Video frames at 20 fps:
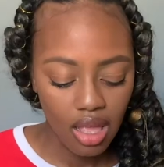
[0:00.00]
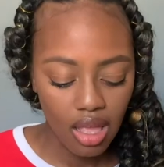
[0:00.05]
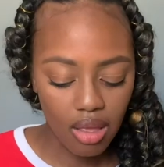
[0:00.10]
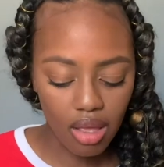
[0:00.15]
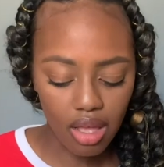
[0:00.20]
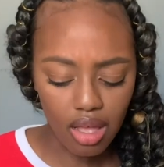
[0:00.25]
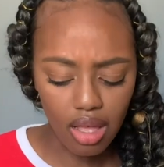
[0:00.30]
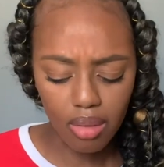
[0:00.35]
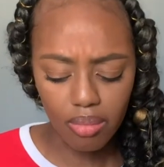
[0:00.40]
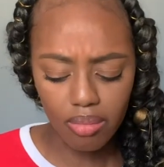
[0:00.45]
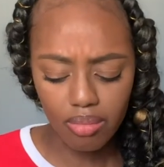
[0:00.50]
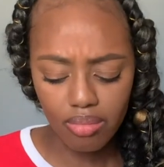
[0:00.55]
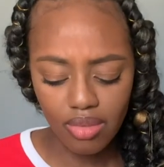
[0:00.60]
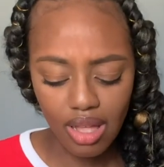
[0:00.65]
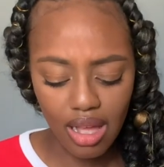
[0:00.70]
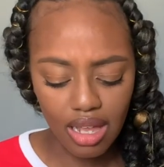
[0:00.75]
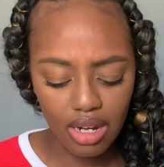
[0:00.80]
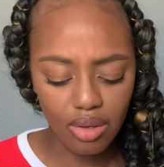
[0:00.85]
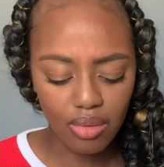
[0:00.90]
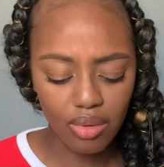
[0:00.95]

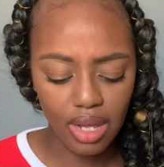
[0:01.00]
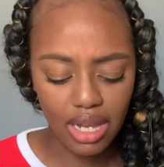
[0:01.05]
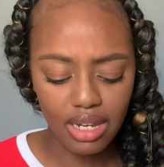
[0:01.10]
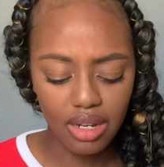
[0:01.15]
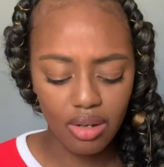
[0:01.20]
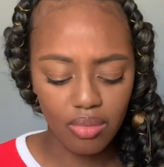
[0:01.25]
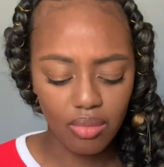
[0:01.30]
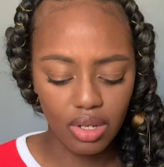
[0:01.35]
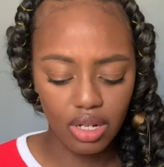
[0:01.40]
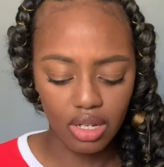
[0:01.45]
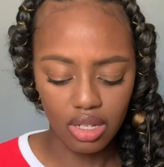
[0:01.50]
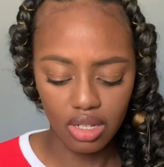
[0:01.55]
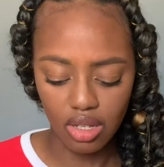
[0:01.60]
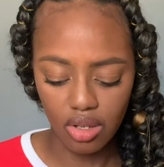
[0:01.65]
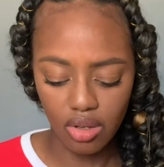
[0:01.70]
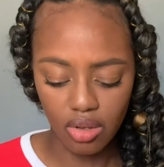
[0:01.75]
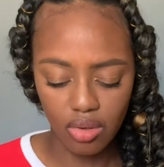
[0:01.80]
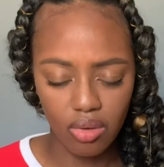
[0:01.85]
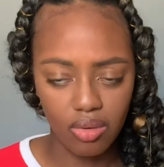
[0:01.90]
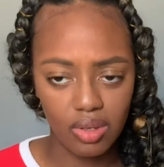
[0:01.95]
I didn't want to
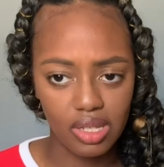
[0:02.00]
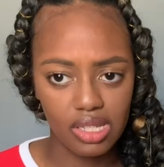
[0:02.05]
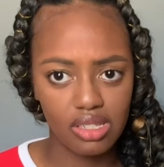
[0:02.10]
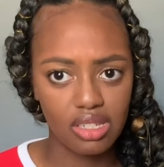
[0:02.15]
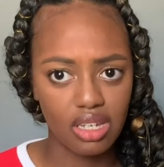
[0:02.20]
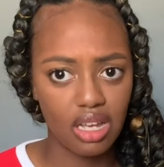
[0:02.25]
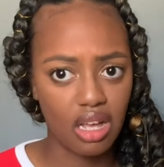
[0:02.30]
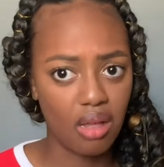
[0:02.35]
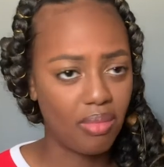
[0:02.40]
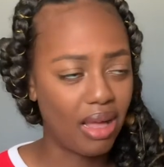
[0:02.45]
always come